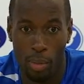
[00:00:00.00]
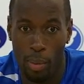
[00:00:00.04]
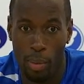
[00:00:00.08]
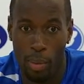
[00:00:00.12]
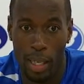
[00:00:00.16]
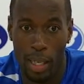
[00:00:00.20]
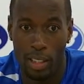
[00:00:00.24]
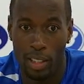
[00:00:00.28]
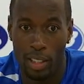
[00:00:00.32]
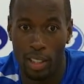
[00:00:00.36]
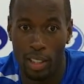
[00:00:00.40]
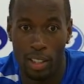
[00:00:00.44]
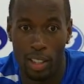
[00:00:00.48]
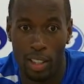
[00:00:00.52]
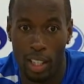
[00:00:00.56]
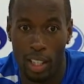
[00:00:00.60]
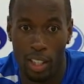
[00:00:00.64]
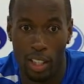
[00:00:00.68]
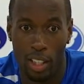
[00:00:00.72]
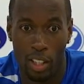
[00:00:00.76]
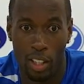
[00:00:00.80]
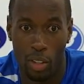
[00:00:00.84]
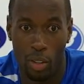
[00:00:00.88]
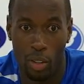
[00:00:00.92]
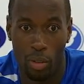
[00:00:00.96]
Basically just
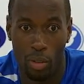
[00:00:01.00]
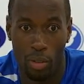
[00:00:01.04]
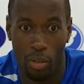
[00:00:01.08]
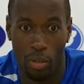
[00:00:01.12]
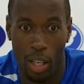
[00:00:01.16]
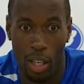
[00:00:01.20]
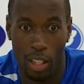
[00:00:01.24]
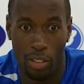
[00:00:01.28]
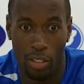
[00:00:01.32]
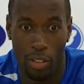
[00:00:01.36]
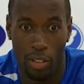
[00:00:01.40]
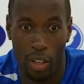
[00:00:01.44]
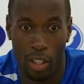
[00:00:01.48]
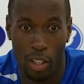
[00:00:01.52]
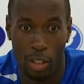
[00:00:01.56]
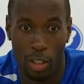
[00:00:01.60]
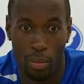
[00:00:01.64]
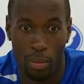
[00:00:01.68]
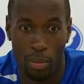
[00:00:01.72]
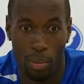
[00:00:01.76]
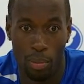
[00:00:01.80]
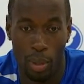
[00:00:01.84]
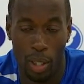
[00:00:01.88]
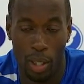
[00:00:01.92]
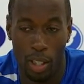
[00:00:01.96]
said it, as far as
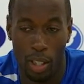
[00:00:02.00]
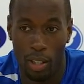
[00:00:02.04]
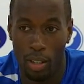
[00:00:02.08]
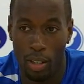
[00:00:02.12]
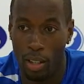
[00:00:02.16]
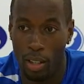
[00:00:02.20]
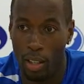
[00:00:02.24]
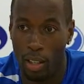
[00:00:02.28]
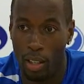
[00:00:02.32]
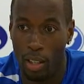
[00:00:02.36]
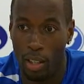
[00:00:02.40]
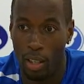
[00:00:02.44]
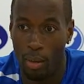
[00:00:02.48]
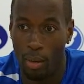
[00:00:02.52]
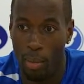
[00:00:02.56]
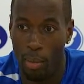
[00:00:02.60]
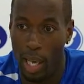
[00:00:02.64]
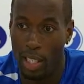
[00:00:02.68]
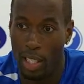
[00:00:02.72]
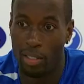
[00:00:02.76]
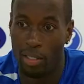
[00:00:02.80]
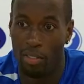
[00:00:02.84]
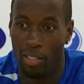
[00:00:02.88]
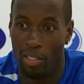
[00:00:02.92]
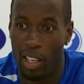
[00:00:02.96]
being a
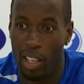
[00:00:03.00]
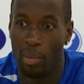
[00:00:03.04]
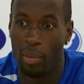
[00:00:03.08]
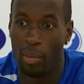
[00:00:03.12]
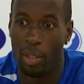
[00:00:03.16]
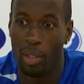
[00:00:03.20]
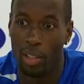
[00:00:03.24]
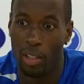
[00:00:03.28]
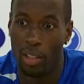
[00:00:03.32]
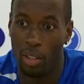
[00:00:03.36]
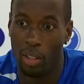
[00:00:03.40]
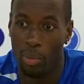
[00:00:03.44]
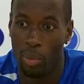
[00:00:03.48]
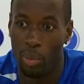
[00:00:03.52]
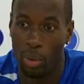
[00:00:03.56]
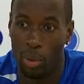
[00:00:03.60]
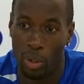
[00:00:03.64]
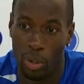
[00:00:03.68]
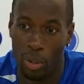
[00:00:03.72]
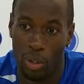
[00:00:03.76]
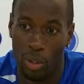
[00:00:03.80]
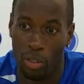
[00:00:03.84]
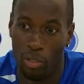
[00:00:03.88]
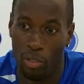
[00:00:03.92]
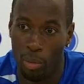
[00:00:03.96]
massive family, more
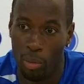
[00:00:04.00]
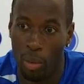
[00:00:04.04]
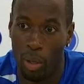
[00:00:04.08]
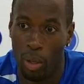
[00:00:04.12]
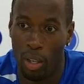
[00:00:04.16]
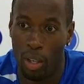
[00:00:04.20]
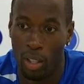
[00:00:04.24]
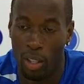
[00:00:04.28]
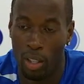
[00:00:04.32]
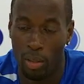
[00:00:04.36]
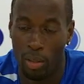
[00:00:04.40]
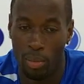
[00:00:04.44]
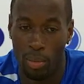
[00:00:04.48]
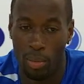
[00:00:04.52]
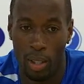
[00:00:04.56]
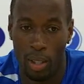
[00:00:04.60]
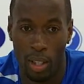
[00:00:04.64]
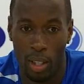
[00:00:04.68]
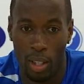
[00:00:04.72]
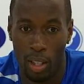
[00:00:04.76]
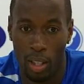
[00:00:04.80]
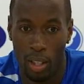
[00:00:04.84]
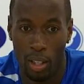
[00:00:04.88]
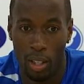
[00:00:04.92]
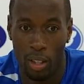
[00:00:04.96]
so than a football club.
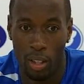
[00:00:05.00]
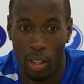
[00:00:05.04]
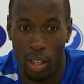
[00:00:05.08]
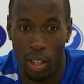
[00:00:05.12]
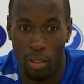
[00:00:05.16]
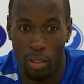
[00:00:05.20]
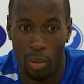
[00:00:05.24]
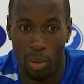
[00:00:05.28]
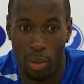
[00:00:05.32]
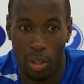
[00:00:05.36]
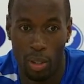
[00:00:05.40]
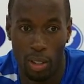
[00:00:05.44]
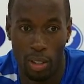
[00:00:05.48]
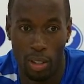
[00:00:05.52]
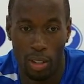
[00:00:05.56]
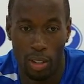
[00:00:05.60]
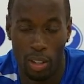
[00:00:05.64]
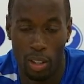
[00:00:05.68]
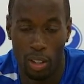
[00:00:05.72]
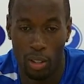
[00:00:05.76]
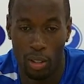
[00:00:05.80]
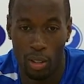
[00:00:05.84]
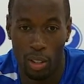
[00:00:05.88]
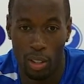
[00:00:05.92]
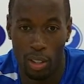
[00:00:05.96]
Everyone,
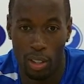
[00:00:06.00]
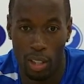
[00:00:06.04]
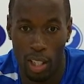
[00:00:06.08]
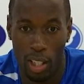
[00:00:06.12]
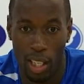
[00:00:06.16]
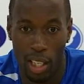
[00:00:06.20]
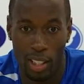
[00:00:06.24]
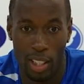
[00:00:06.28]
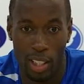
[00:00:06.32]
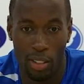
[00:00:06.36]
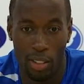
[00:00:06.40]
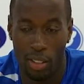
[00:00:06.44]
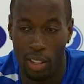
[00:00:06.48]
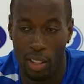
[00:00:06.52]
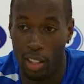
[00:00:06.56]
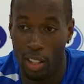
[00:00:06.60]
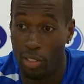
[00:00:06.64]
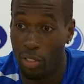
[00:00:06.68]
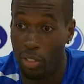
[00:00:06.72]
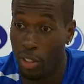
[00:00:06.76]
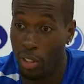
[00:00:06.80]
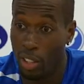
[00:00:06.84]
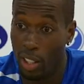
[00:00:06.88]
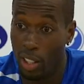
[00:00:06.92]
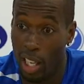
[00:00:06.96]
is nice.
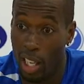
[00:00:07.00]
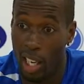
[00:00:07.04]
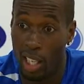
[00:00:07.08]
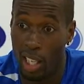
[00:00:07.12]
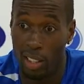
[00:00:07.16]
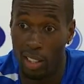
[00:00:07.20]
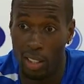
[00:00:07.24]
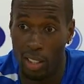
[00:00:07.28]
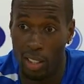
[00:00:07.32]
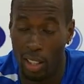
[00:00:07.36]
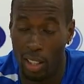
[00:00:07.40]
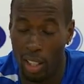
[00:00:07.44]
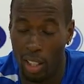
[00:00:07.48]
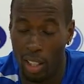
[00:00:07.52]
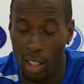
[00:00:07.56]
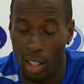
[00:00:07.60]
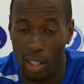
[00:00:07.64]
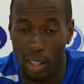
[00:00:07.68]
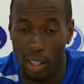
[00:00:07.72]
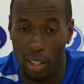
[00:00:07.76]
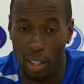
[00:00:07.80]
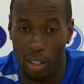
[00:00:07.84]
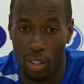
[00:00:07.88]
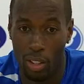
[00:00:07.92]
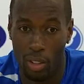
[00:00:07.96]
Everything's first class.
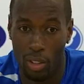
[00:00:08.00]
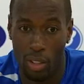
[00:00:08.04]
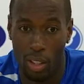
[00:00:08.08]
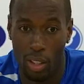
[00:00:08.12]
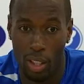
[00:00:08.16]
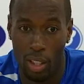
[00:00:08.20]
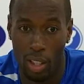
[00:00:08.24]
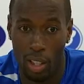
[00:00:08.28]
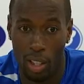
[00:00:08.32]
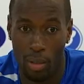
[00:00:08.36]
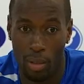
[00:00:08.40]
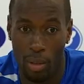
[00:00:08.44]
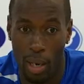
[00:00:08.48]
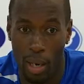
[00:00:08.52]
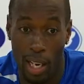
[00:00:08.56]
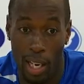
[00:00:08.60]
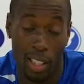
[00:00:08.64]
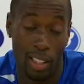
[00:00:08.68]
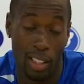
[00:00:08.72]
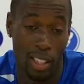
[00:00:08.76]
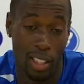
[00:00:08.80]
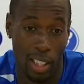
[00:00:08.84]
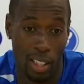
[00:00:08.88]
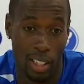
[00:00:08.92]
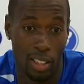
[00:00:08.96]
I
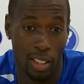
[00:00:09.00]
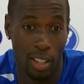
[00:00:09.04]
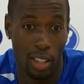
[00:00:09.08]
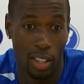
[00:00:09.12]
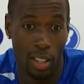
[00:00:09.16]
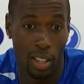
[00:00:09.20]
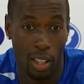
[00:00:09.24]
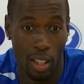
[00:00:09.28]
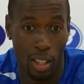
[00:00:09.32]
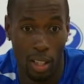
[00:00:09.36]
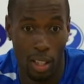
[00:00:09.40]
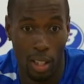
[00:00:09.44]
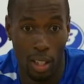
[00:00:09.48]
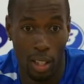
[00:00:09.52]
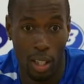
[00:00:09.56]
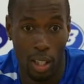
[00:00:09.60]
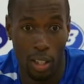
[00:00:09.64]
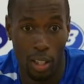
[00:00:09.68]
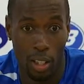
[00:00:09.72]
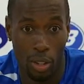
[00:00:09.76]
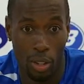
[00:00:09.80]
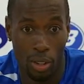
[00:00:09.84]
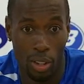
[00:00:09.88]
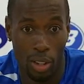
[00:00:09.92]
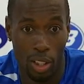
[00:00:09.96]
had a chance to,
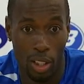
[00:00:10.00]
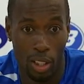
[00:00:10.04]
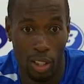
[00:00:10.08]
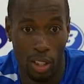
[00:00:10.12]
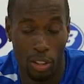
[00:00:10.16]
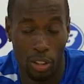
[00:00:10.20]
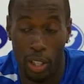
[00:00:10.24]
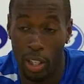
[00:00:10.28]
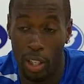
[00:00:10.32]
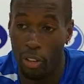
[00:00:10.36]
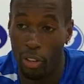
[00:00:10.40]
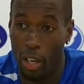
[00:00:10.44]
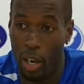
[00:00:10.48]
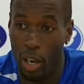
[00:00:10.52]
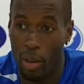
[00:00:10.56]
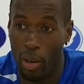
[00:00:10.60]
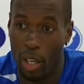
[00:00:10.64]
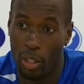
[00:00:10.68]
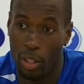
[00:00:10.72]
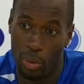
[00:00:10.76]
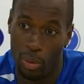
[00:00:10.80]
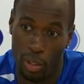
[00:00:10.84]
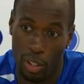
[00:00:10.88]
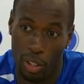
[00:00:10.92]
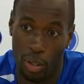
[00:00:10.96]
see the training ground
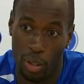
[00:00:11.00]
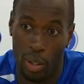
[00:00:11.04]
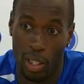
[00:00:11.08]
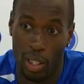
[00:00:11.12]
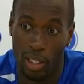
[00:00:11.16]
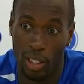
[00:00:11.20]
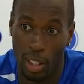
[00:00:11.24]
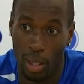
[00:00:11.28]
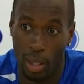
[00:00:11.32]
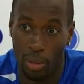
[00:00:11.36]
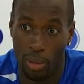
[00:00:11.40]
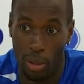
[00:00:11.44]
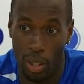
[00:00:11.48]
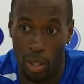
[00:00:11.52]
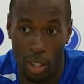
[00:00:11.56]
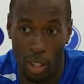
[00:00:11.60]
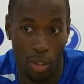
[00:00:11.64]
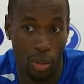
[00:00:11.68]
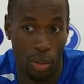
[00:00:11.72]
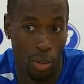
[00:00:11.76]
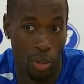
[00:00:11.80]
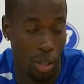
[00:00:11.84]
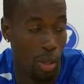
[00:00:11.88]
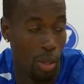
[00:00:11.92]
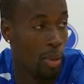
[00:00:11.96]
when I was with the U.S. team, so I
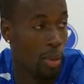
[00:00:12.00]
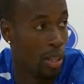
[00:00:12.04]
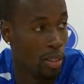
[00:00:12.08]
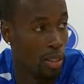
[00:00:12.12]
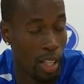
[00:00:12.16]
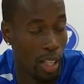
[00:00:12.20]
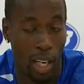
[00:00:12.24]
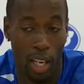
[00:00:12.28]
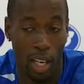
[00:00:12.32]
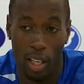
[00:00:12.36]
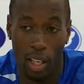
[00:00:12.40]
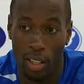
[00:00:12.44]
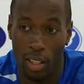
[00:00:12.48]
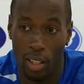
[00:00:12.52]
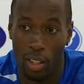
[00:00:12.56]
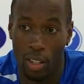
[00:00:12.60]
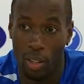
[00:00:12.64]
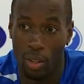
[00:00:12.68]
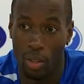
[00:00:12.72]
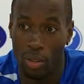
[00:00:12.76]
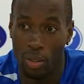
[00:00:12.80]
knew about that.